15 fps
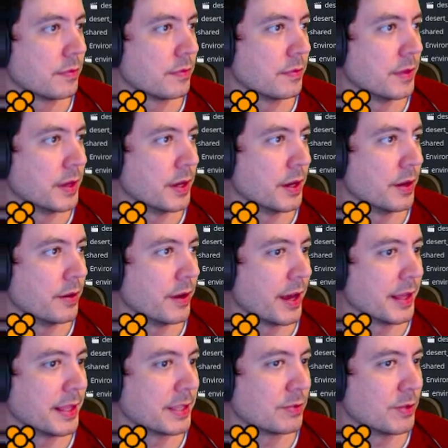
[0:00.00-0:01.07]
No, not
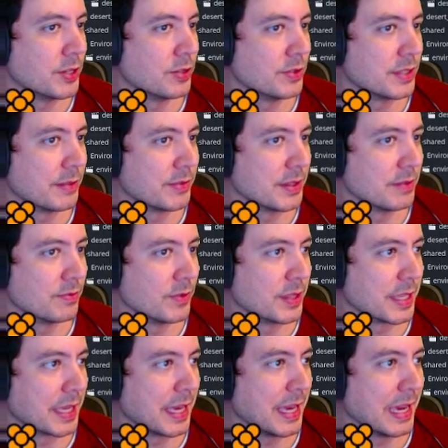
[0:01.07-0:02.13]
unless we do something with
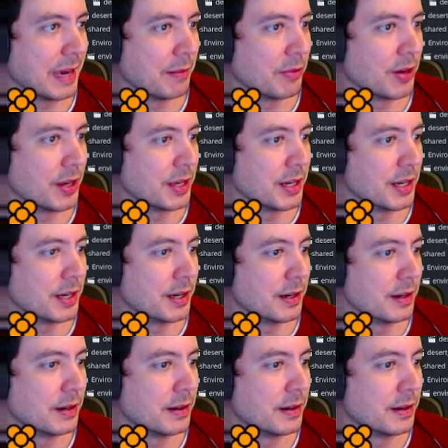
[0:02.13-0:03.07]
the camera here.